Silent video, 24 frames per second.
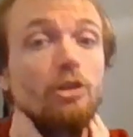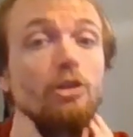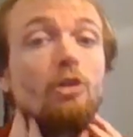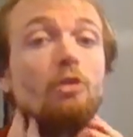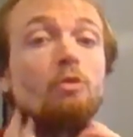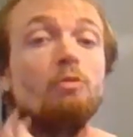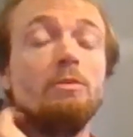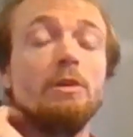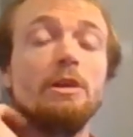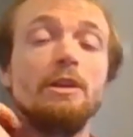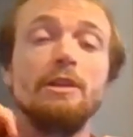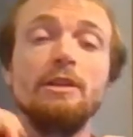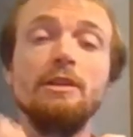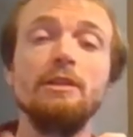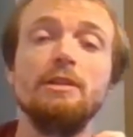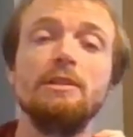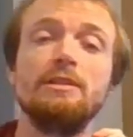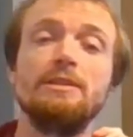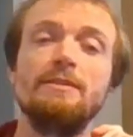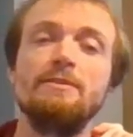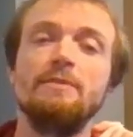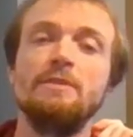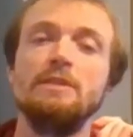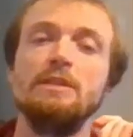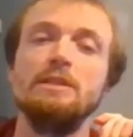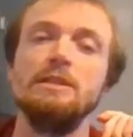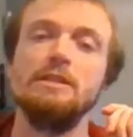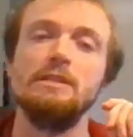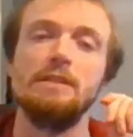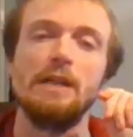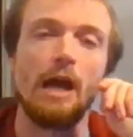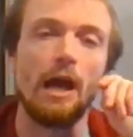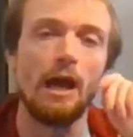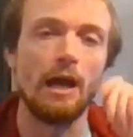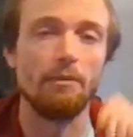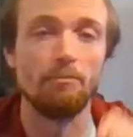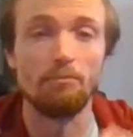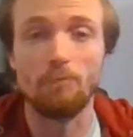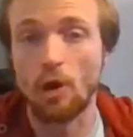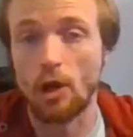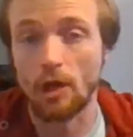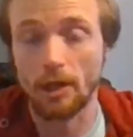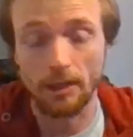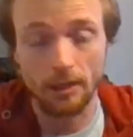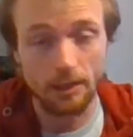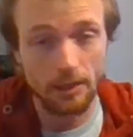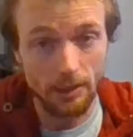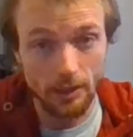nomad in the 70s, and
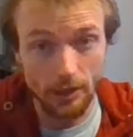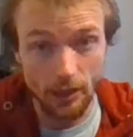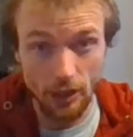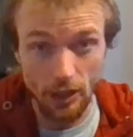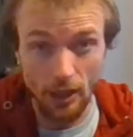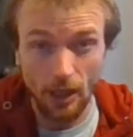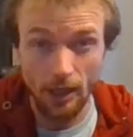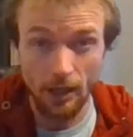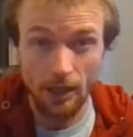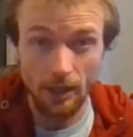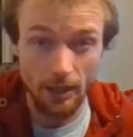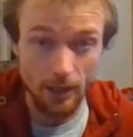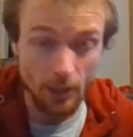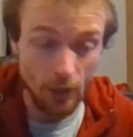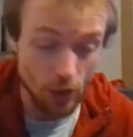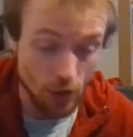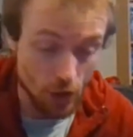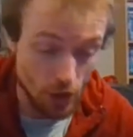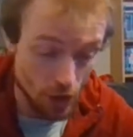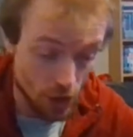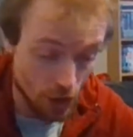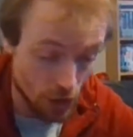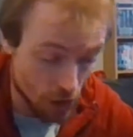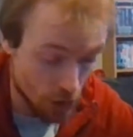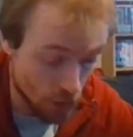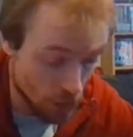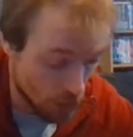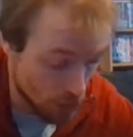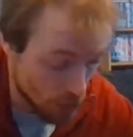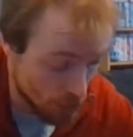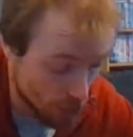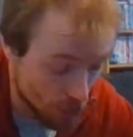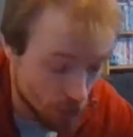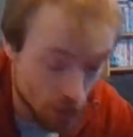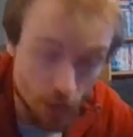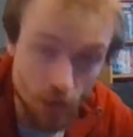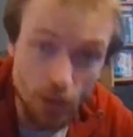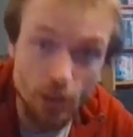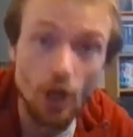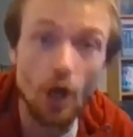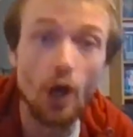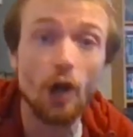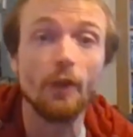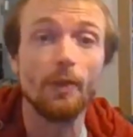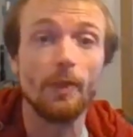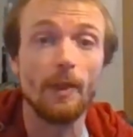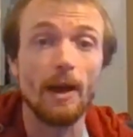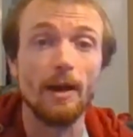my good
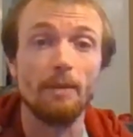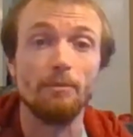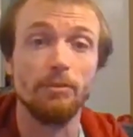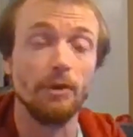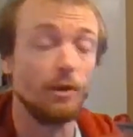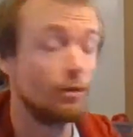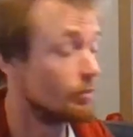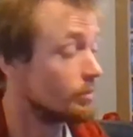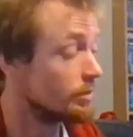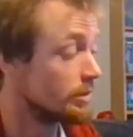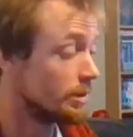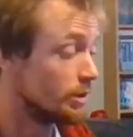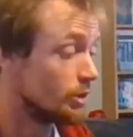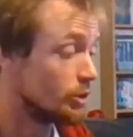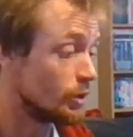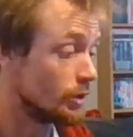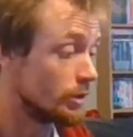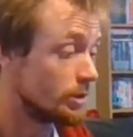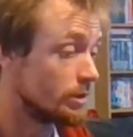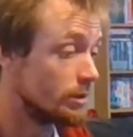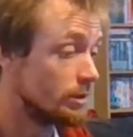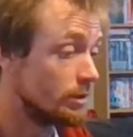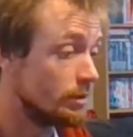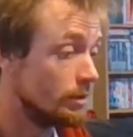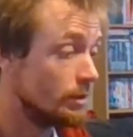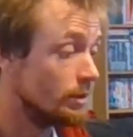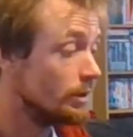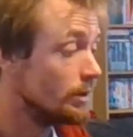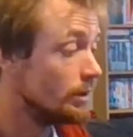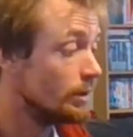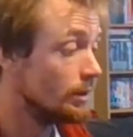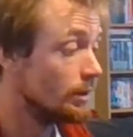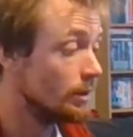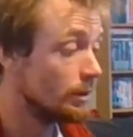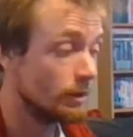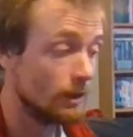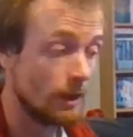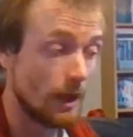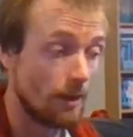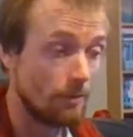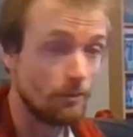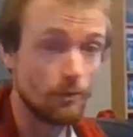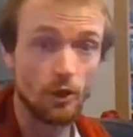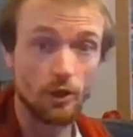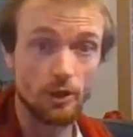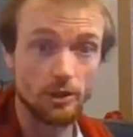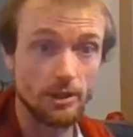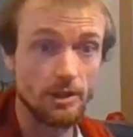god, that bloke's interesting. That
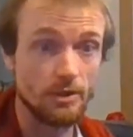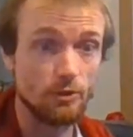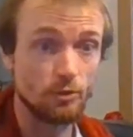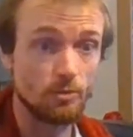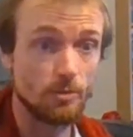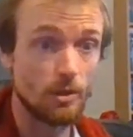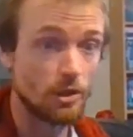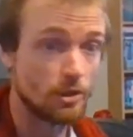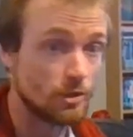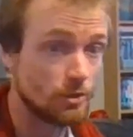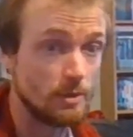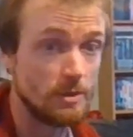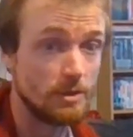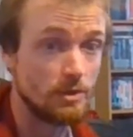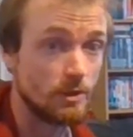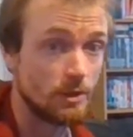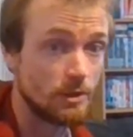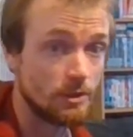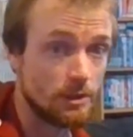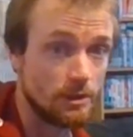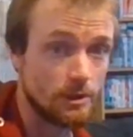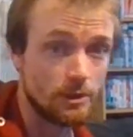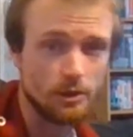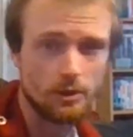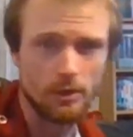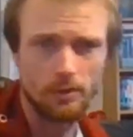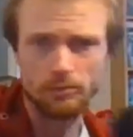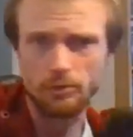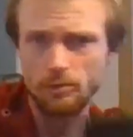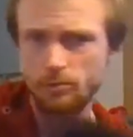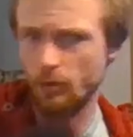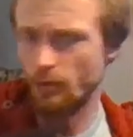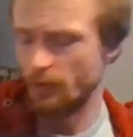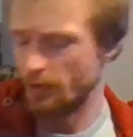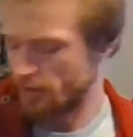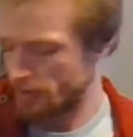book, these books are interesting, so I'm just putting